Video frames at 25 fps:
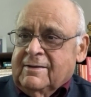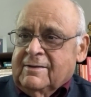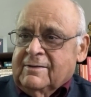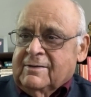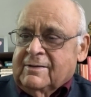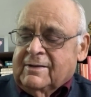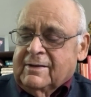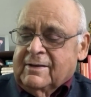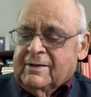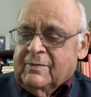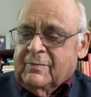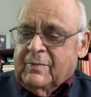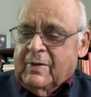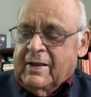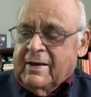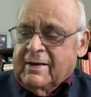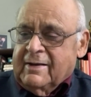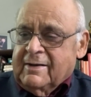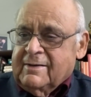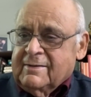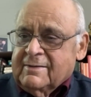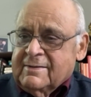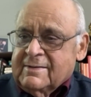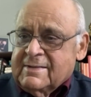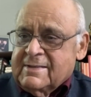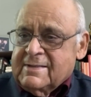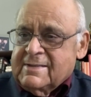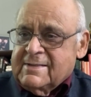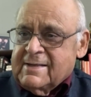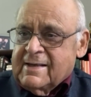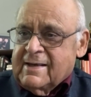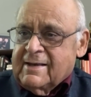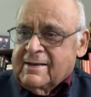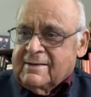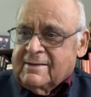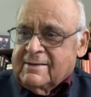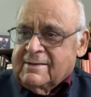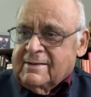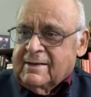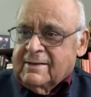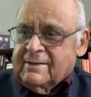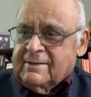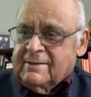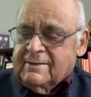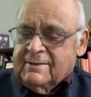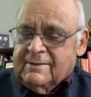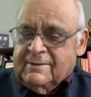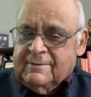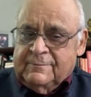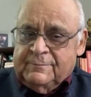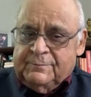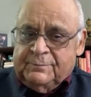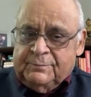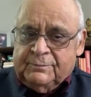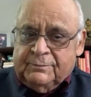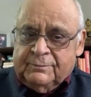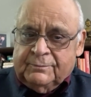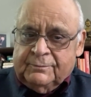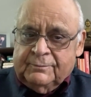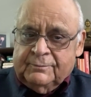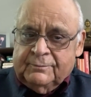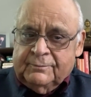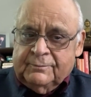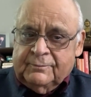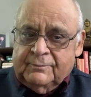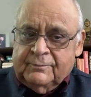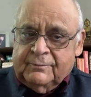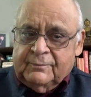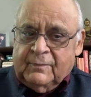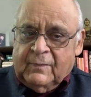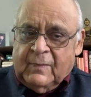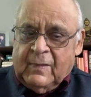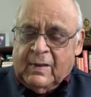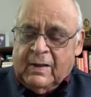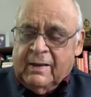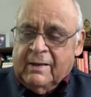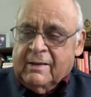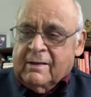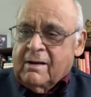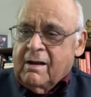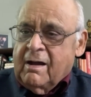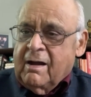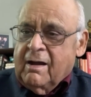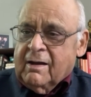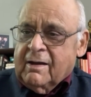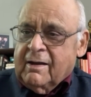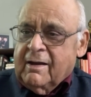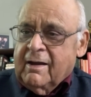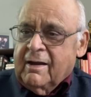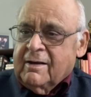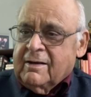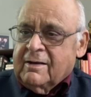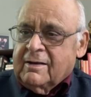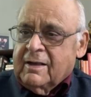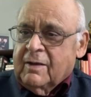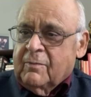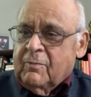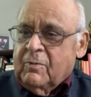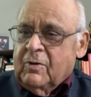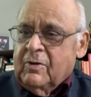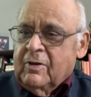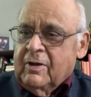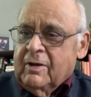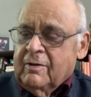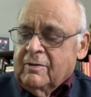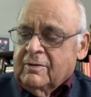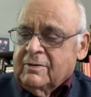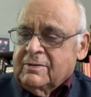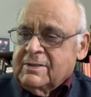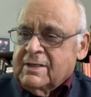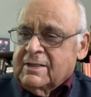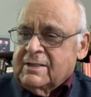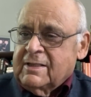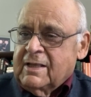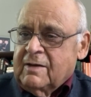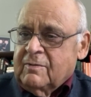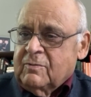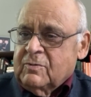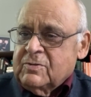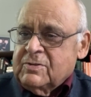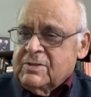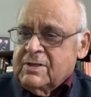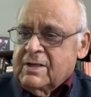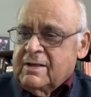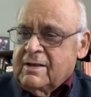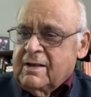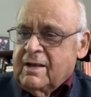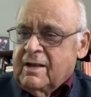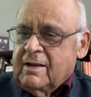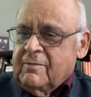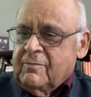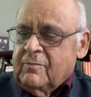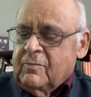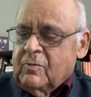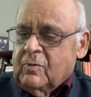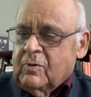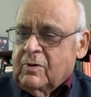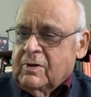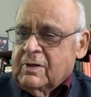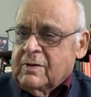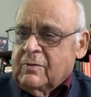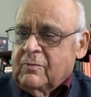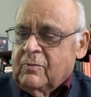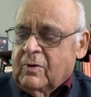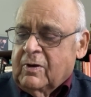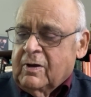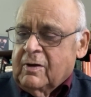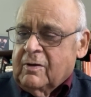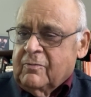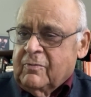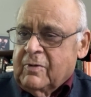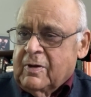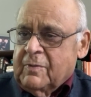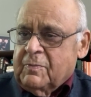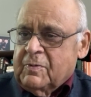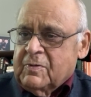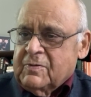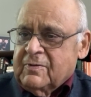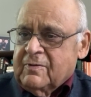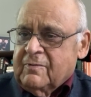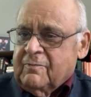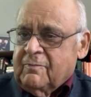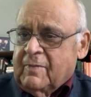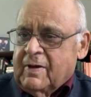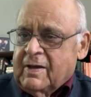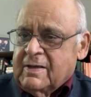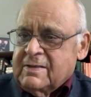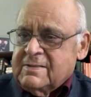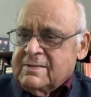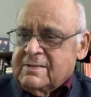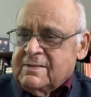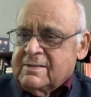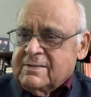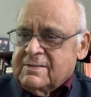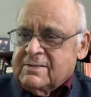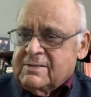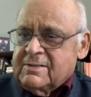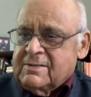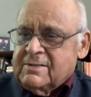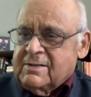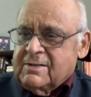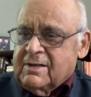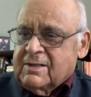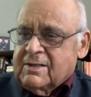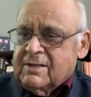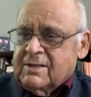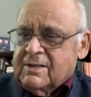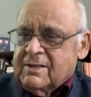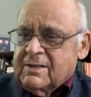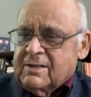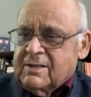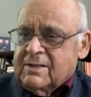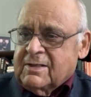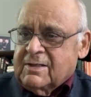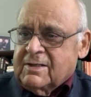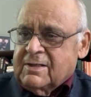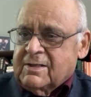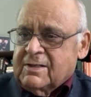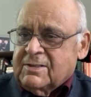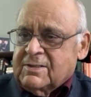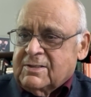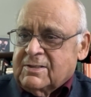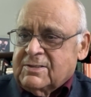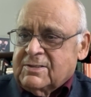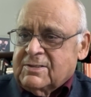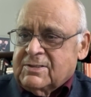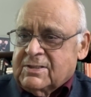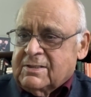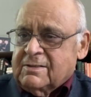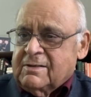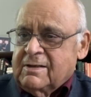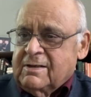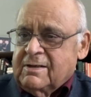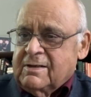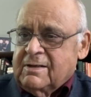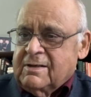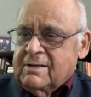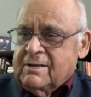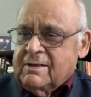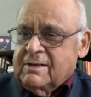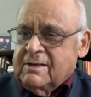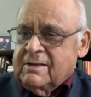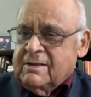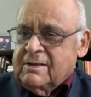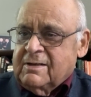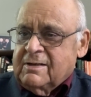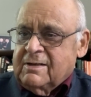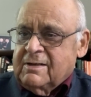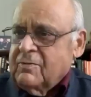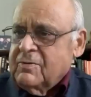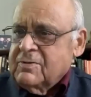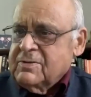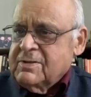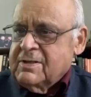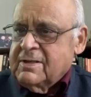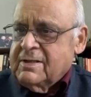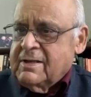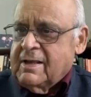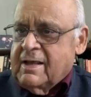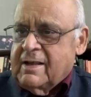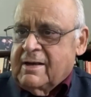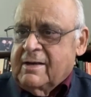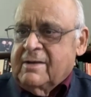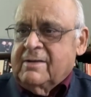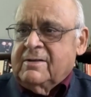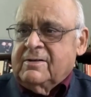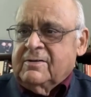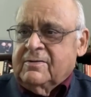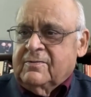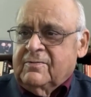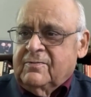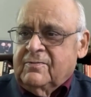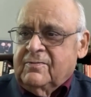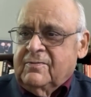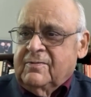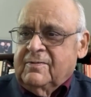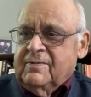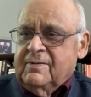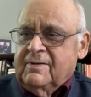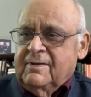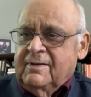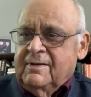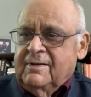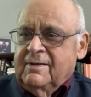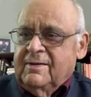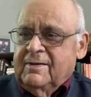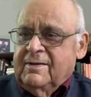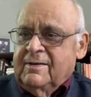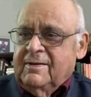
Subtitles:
The Americans said that Iraq had Saddam Hussein had weapons of mass destruction and Al Qaeda. That was the narrative.